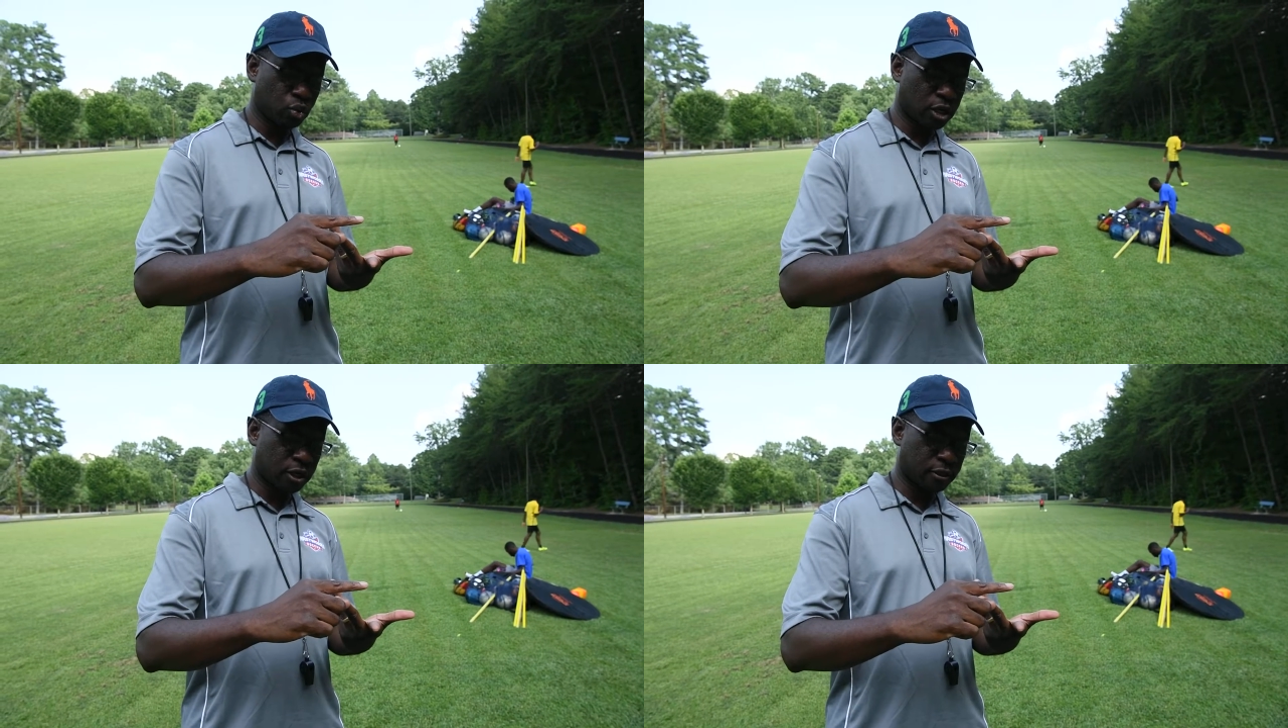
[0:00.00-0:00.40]

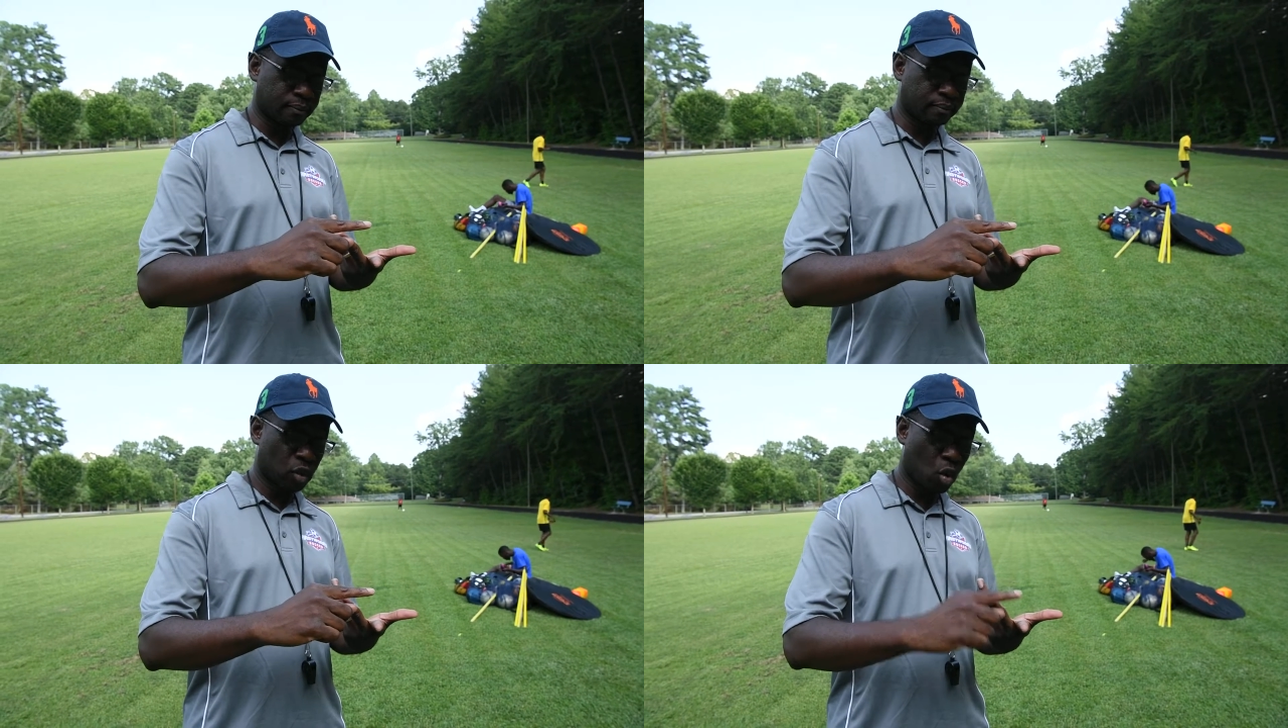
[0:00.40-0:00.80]

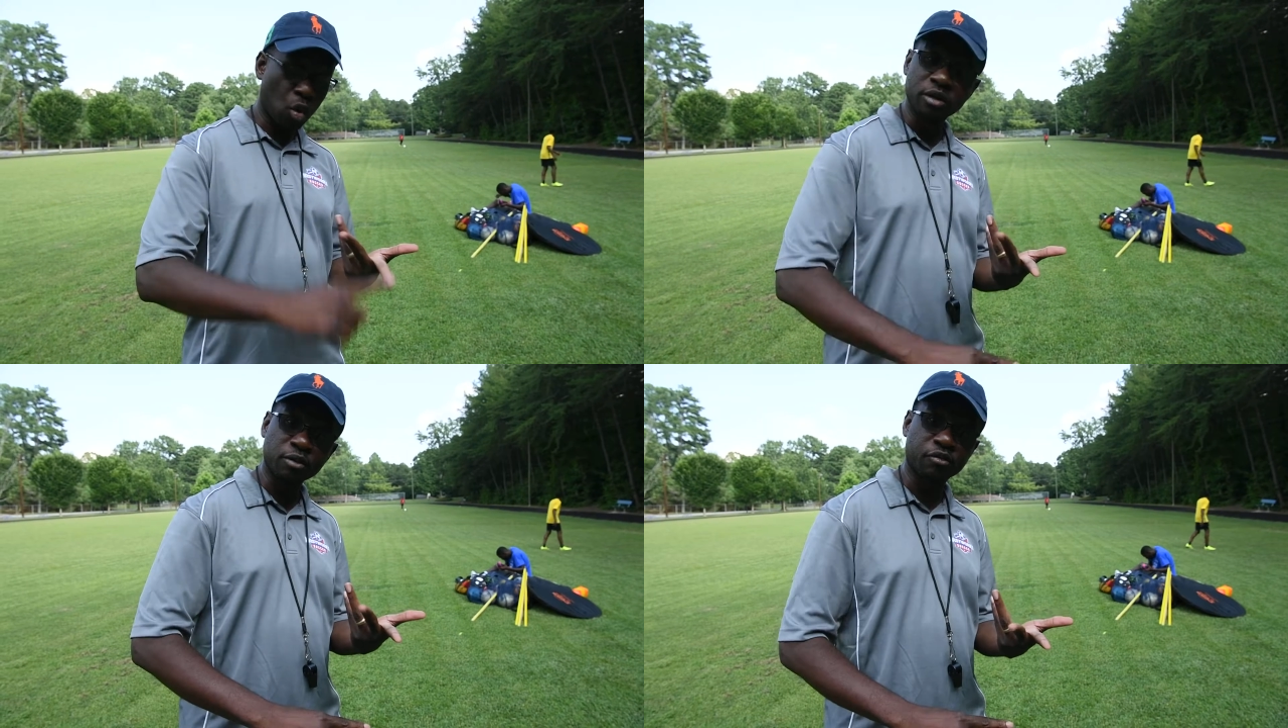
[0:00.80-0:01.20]

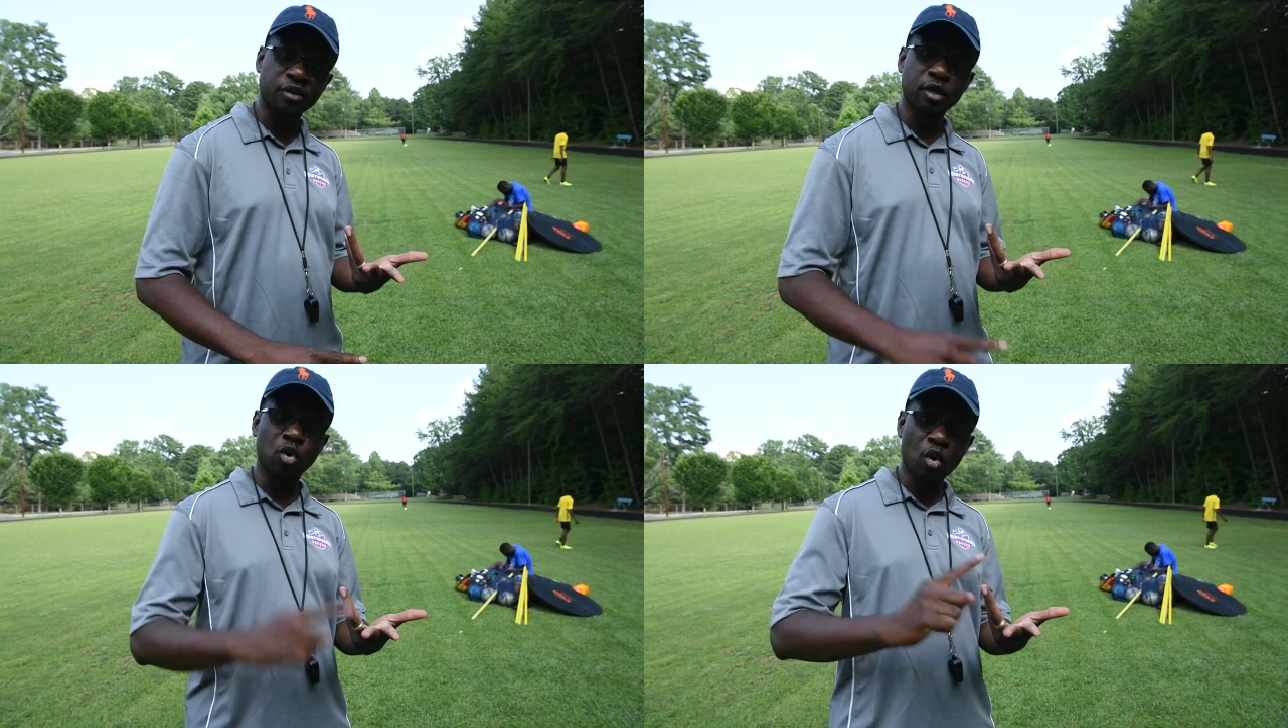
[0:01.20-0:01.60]
on the
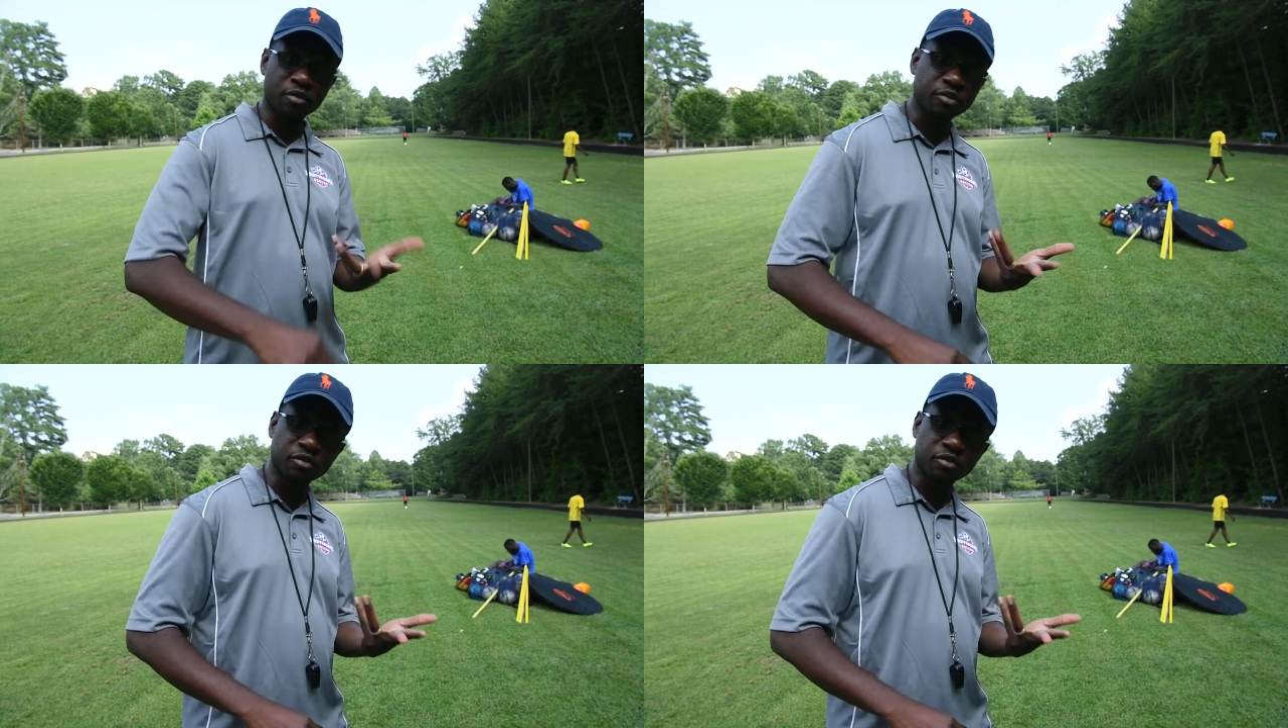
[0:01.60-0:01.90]
field, off the